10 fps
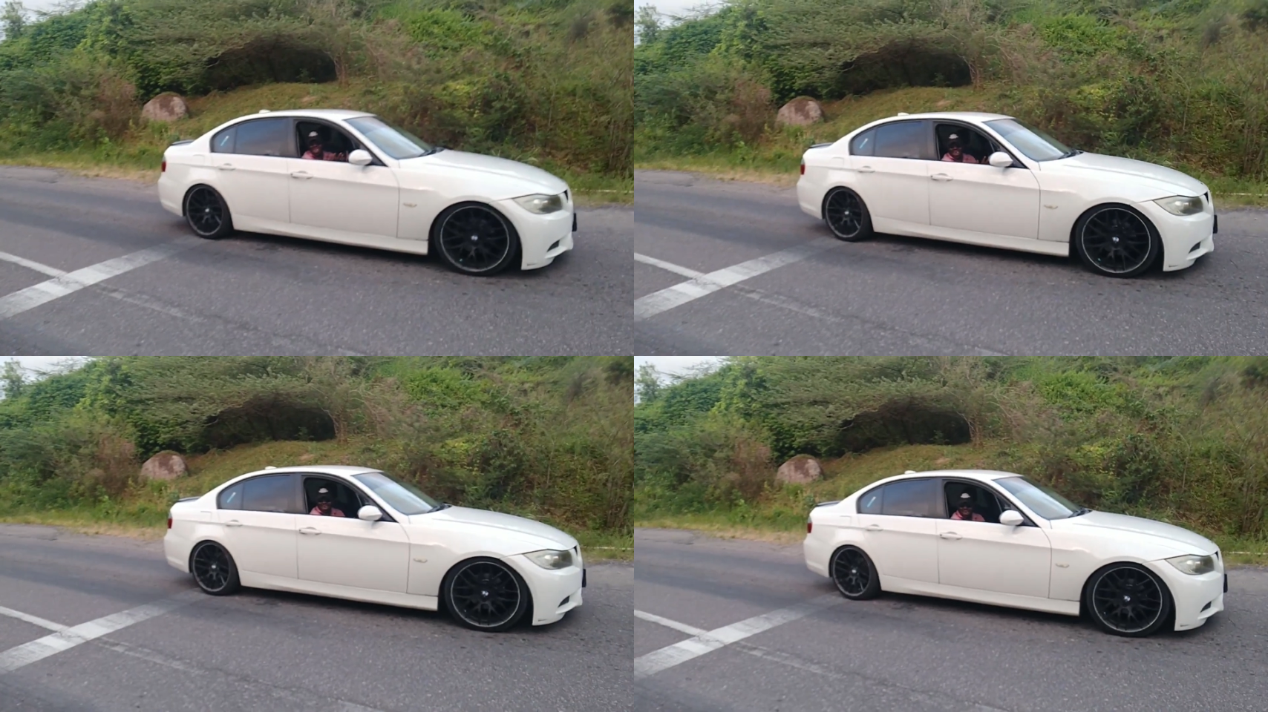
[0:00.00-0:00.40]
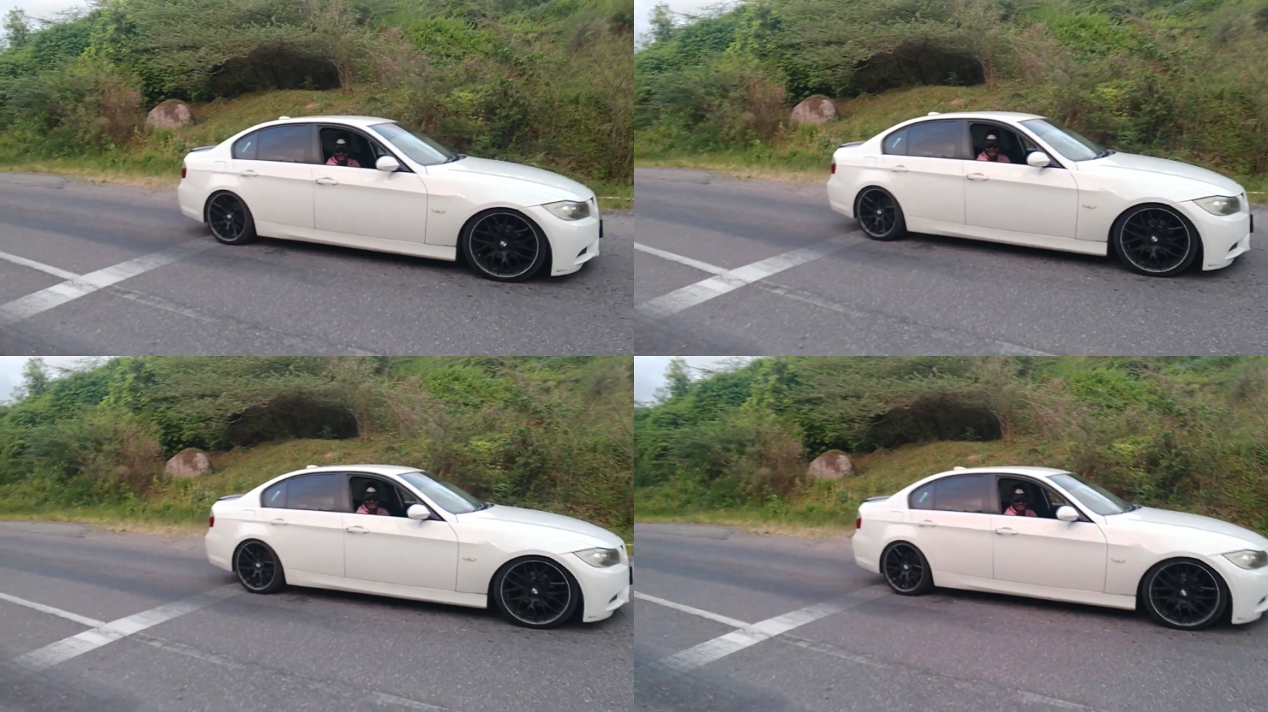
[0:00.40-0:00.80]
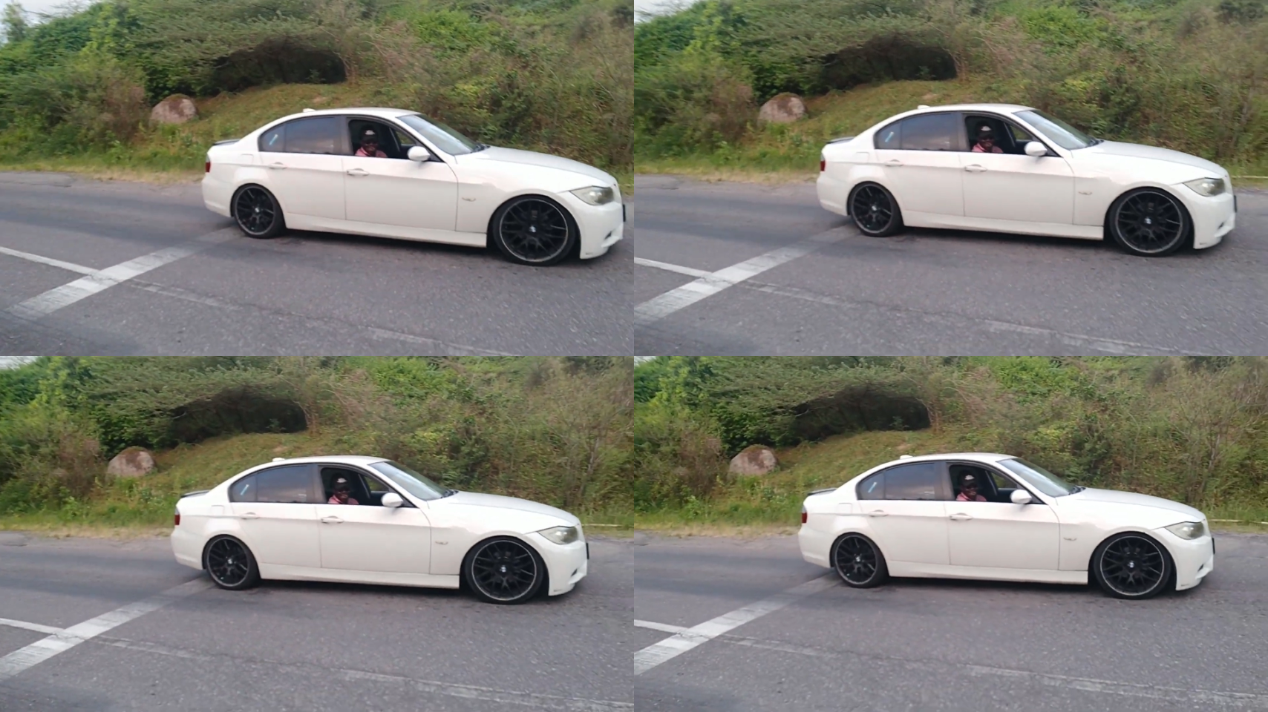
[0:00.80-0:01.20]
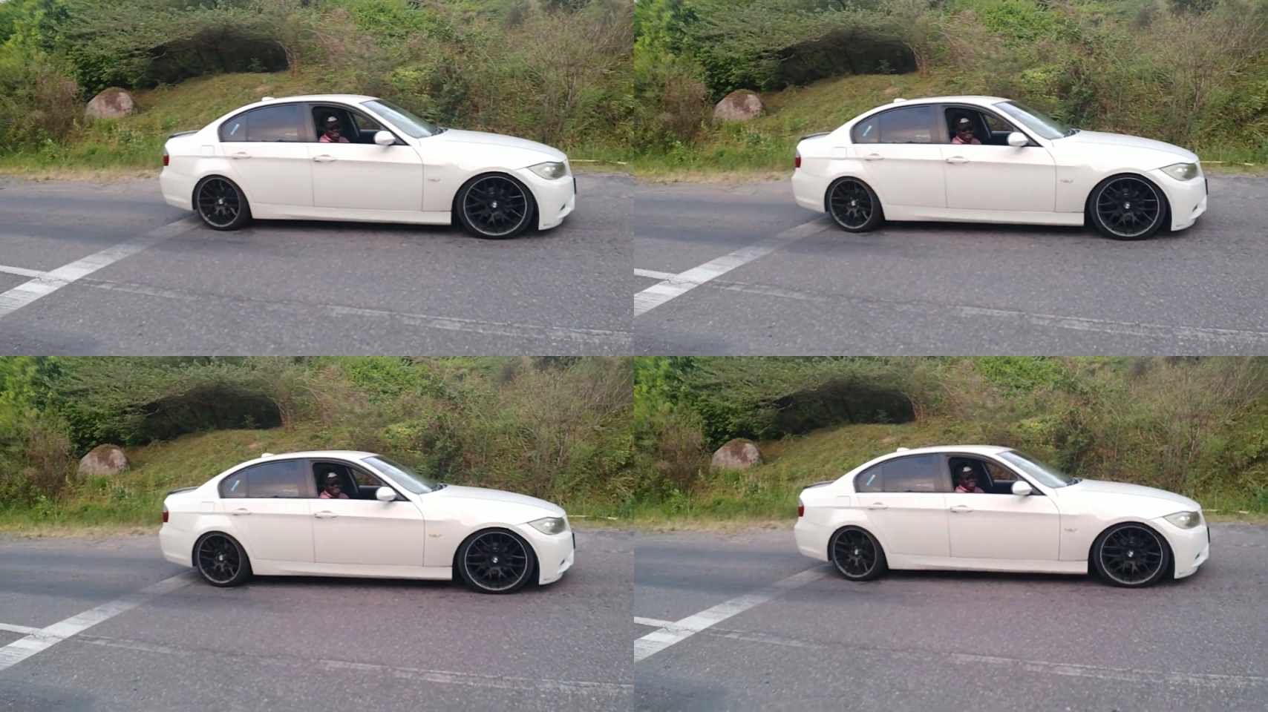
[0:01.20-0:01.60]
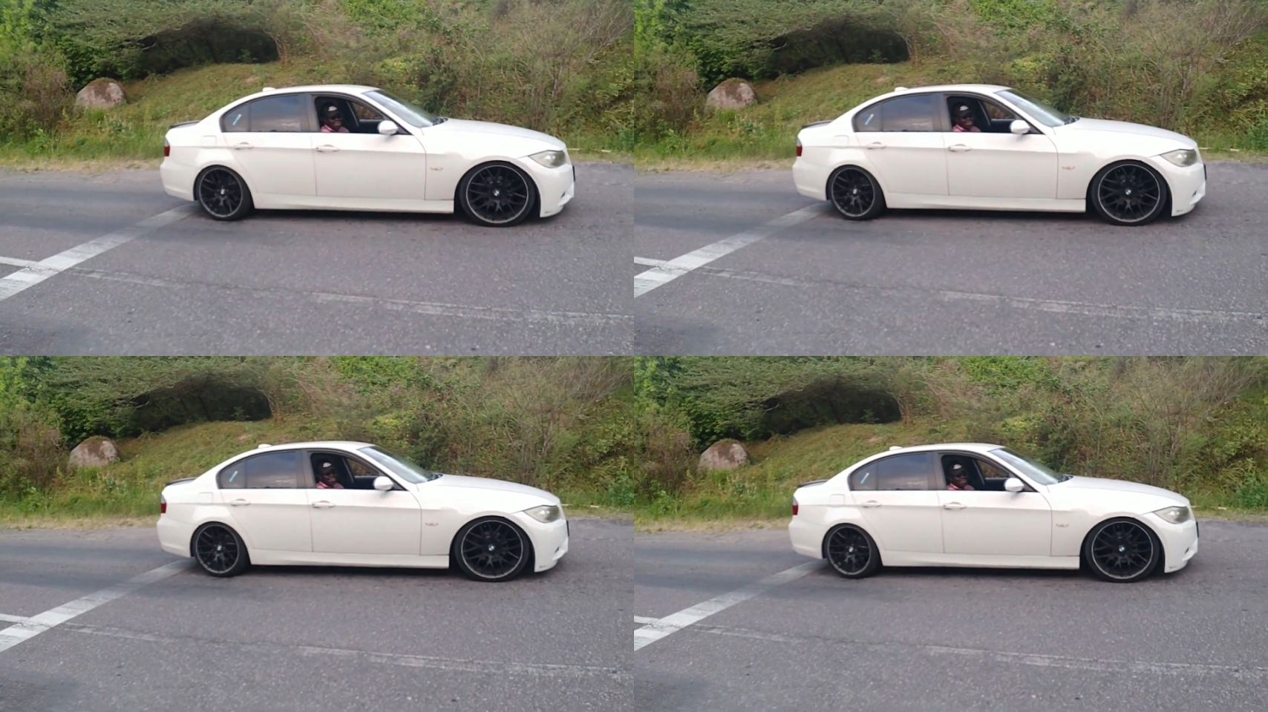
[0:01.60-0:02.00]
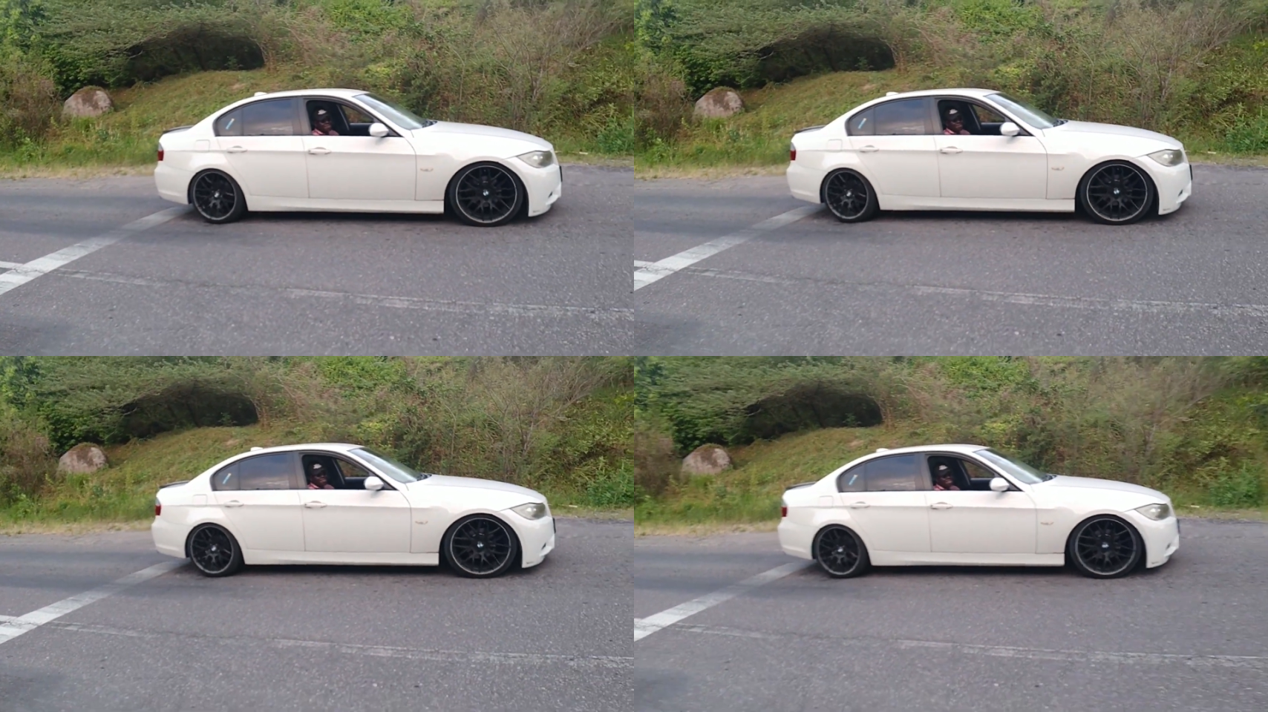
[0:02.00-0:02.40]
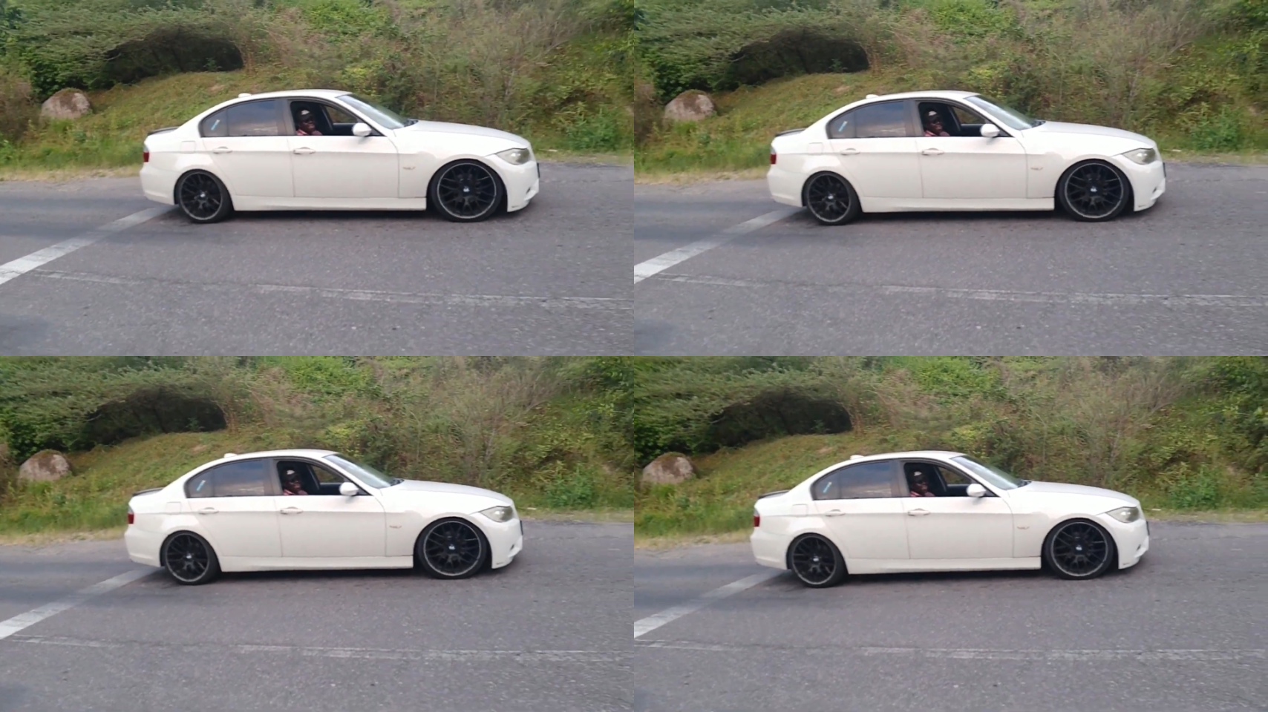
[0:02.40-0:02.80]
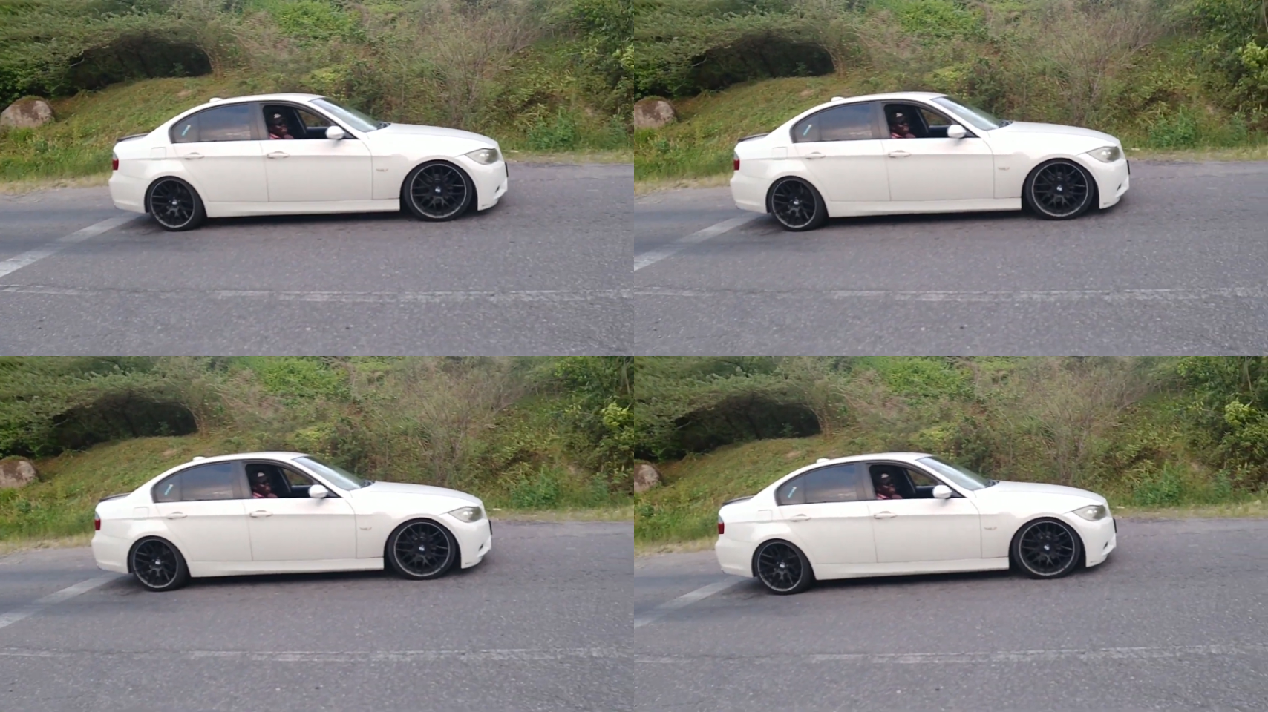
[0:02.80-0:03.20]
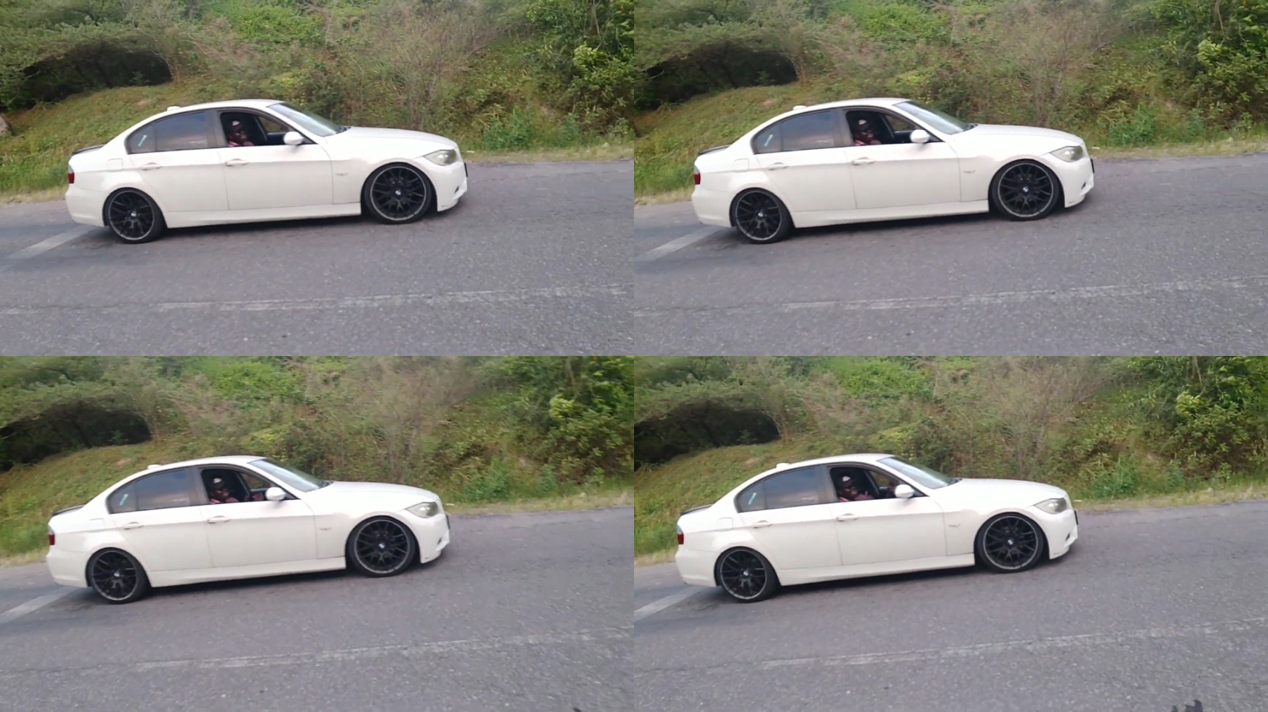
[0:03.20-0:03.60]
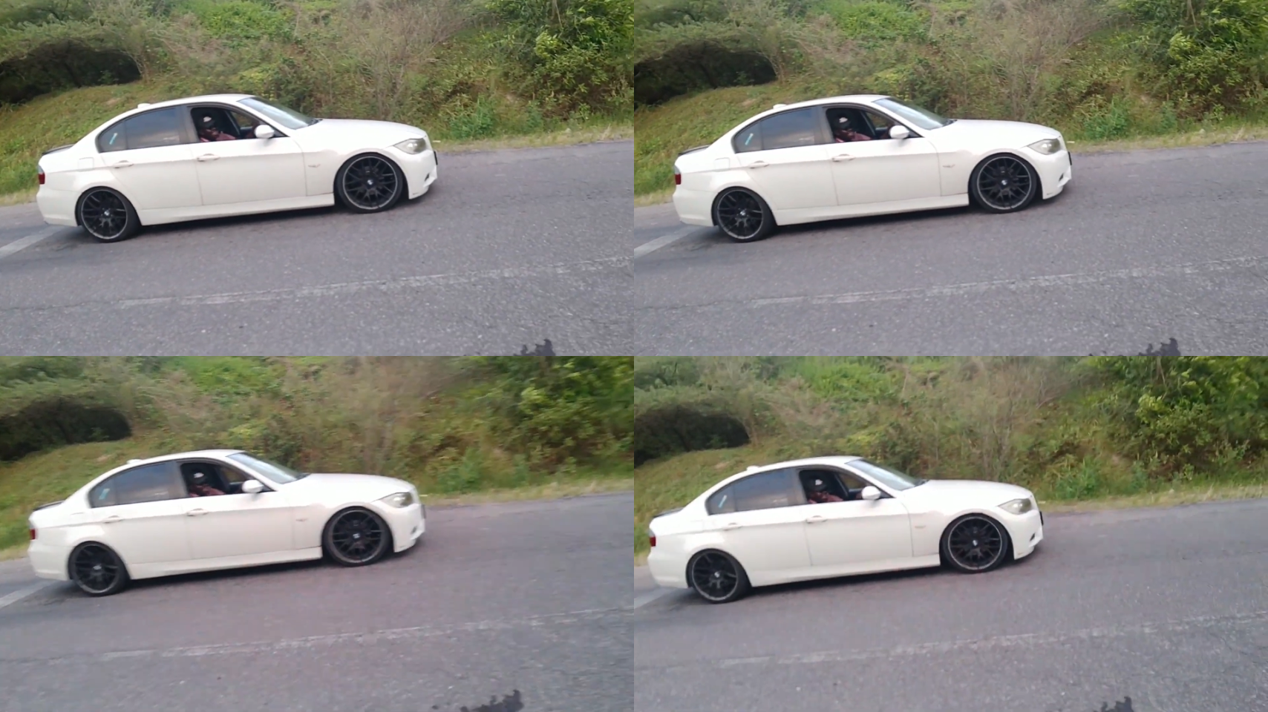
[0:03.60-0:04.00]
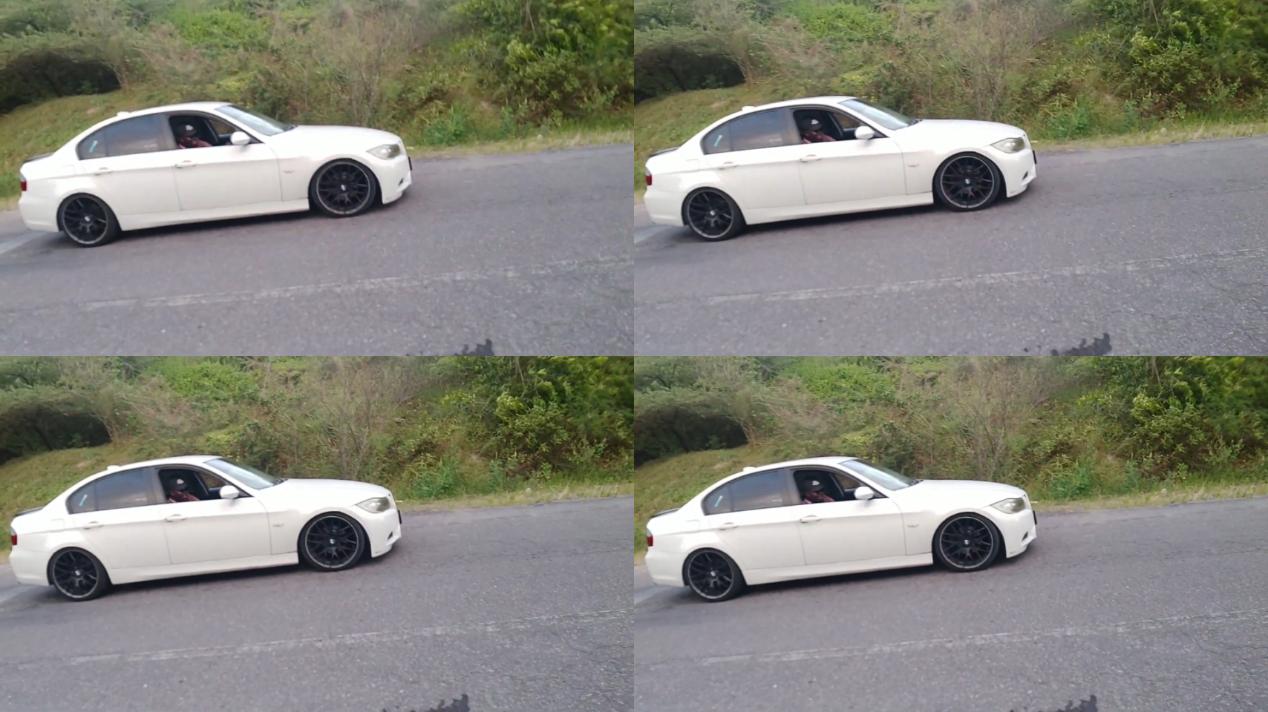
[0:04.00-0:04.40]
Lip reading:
Nobody's mouth can be seen.